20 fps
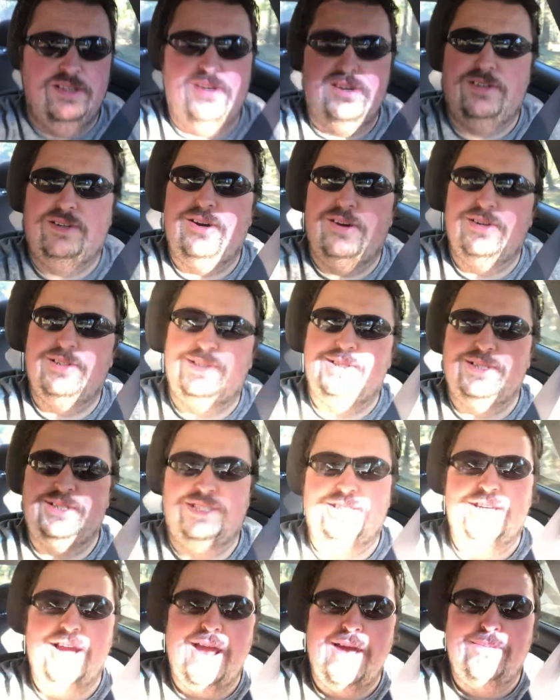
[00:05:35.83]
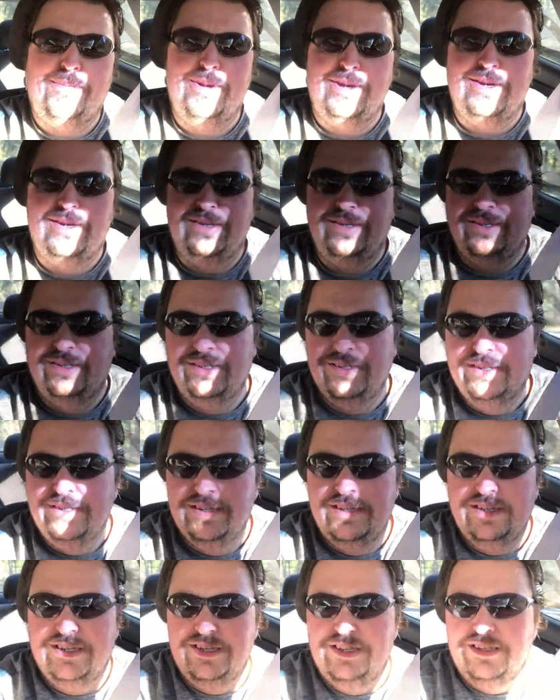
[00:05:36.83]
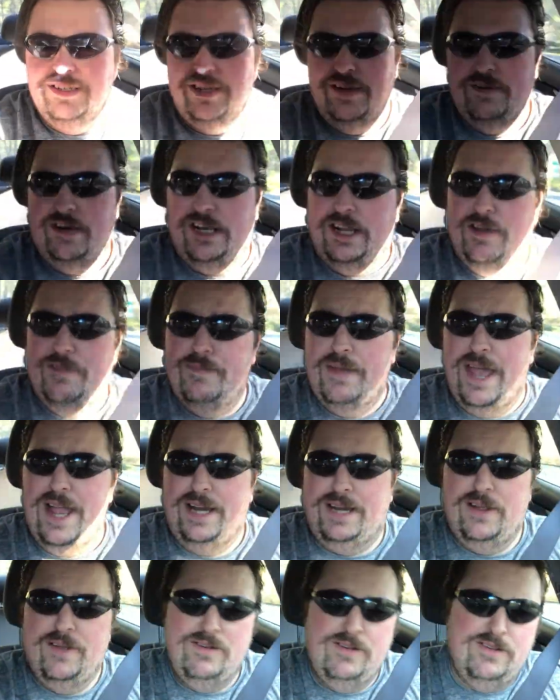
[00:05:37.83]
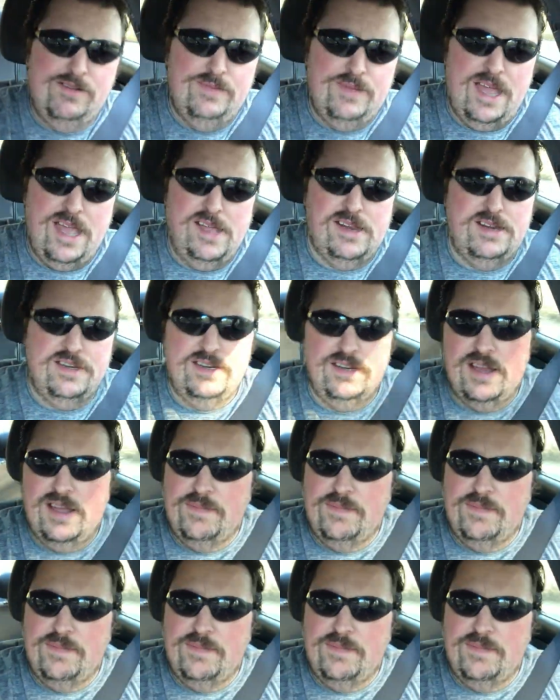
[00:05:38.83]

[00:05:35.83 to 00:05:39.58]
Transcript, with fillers: little grocery shopping. I'm gonna come back home, edit and